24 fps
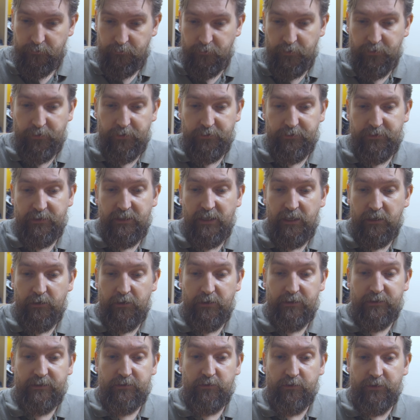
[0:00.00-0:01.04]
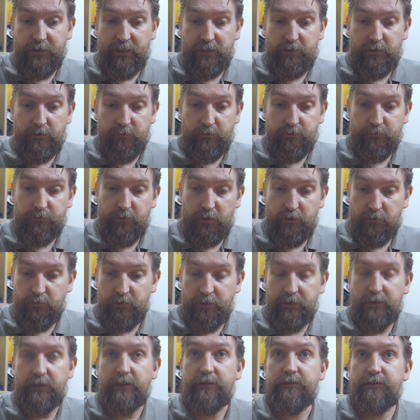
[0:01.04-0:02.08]
with the TRS connector
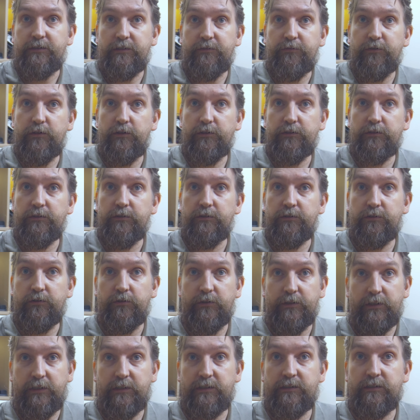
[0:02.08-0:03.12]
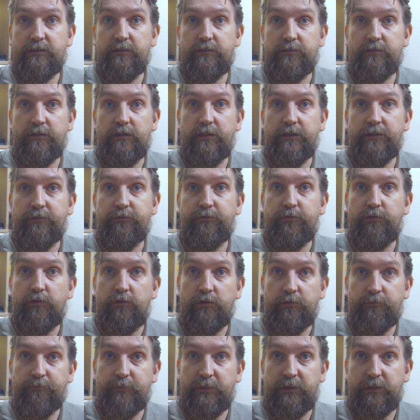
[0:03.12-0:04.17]
already as default, so it is designed
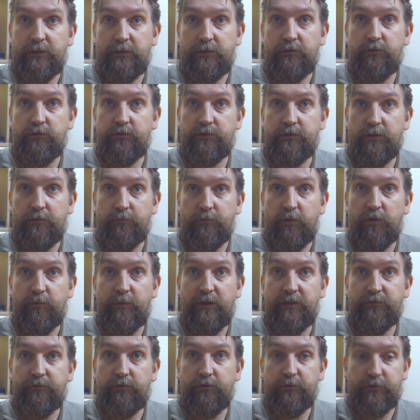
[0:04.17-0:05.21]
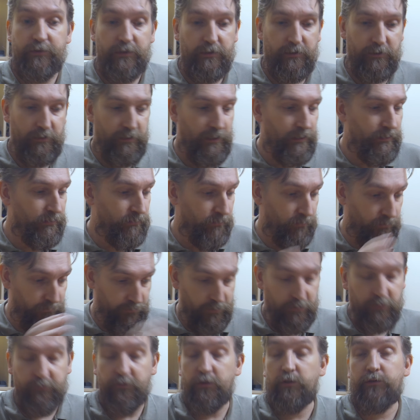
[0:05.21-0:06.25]
for being used on mobile phones and the like, so it
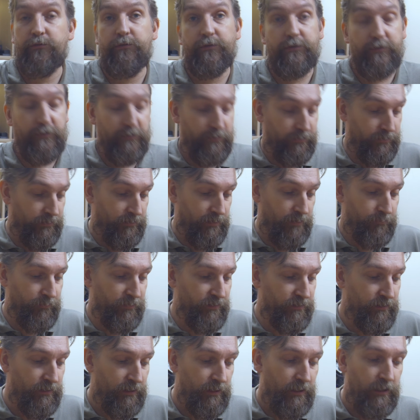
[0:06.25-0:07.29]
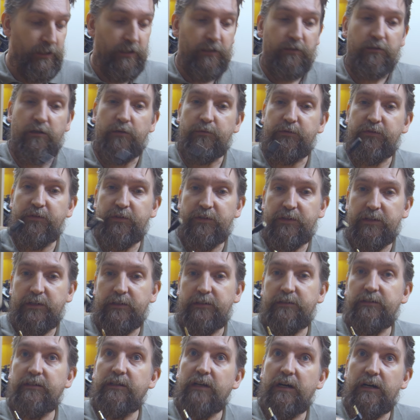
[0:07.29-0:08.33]
will work with these adapters. It comes with a
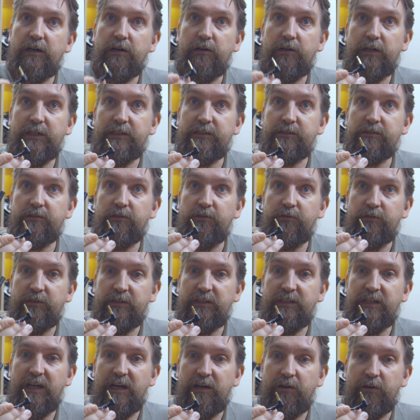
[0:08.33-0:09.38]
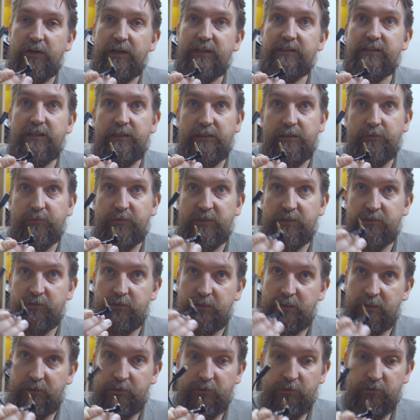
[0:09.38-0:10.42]
TRS to TRS adapter, so
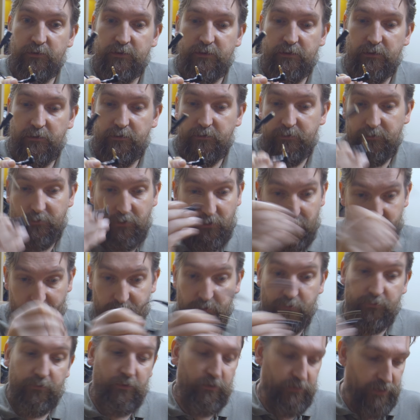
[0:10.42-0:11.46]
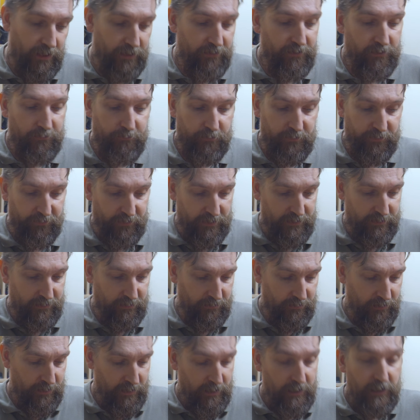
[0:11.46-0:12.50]
you can use it also on other
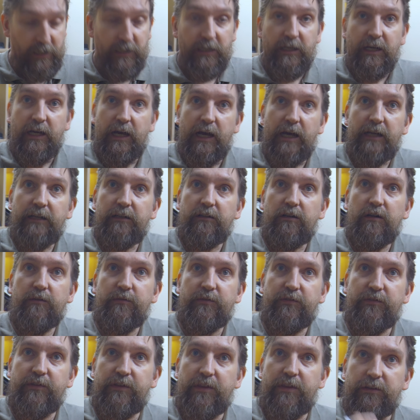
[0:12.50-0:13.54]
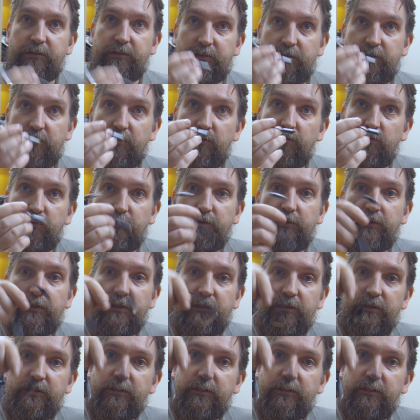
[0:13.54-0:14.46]
devices, and it comes with its own